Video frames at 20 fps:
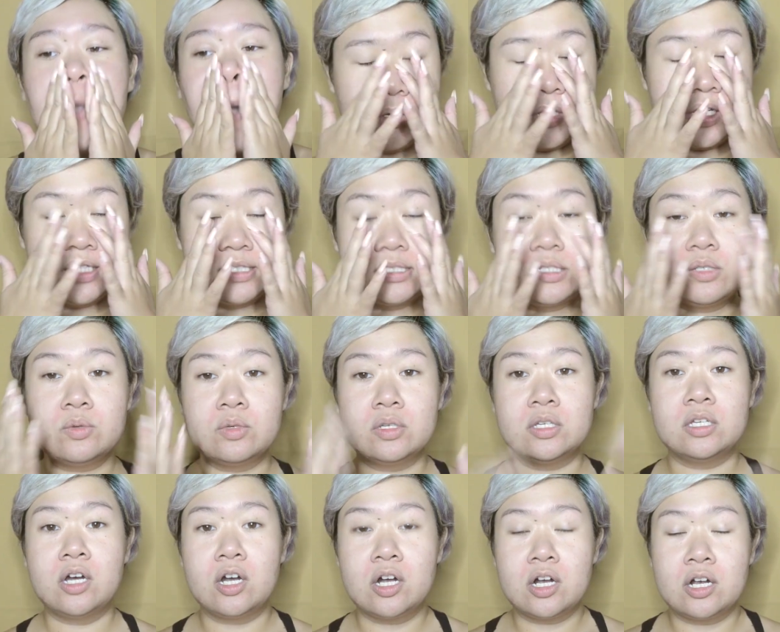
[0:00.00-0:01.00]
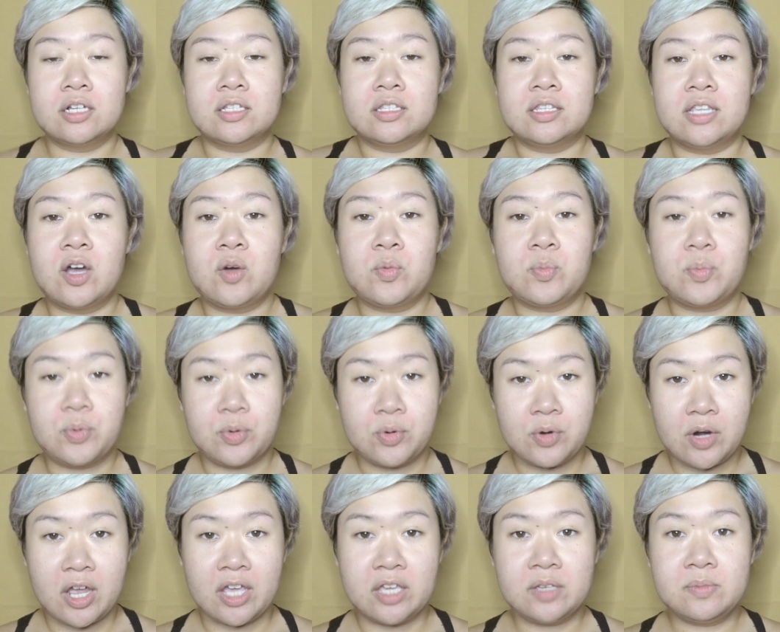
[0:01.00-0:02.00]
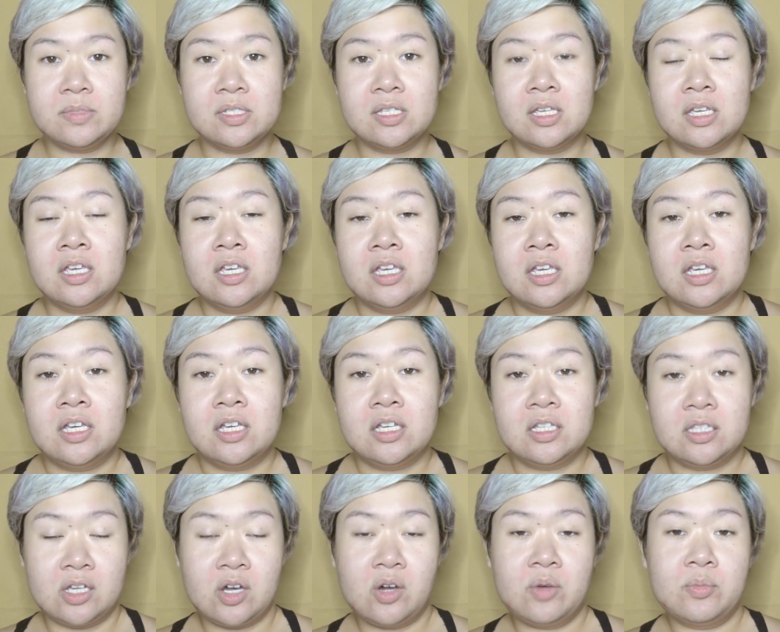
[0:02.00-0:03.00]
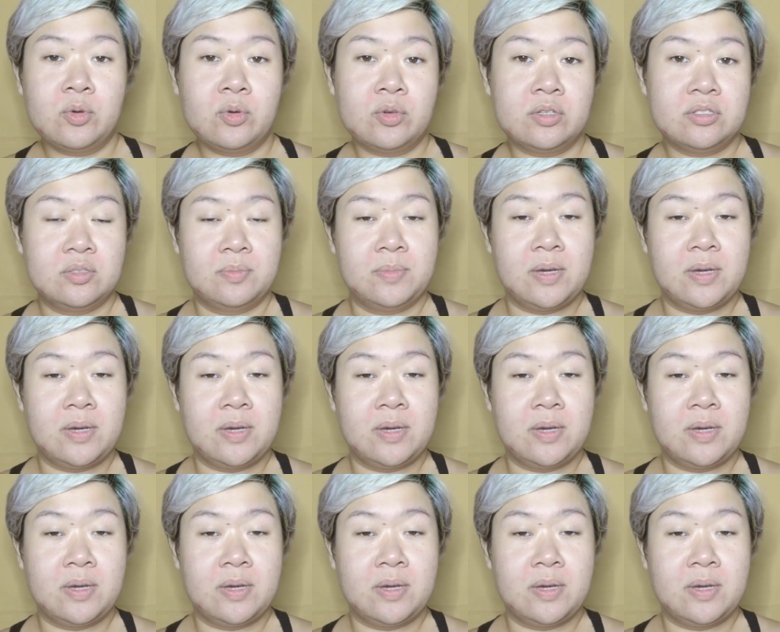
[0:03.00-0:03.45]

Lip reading: Okay, so we are now primed, and now I'm going to